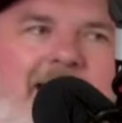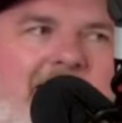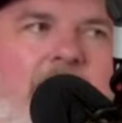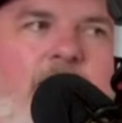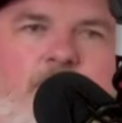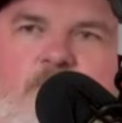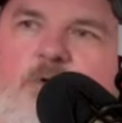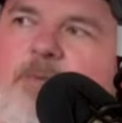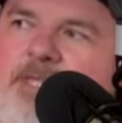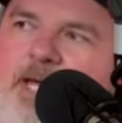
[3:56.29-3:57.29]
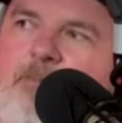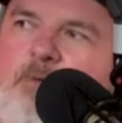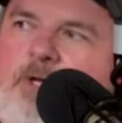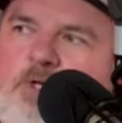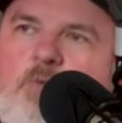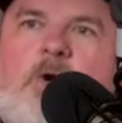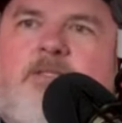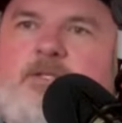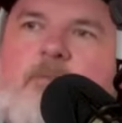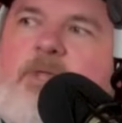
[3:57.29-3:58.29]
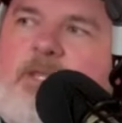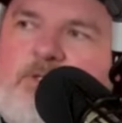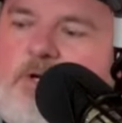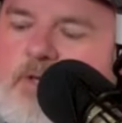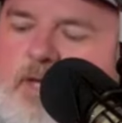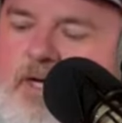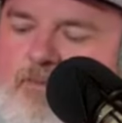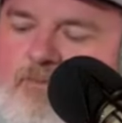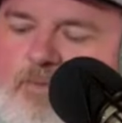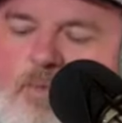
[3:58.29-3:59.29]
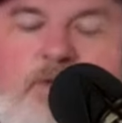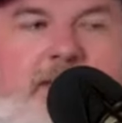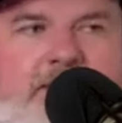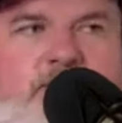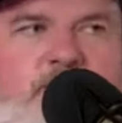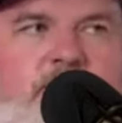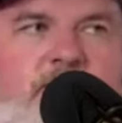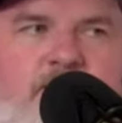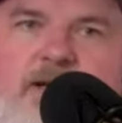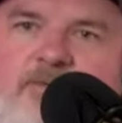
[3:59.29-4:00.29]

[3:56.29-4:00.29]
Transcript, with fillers: And I would presume at that point you want something that's going to like really hit you. This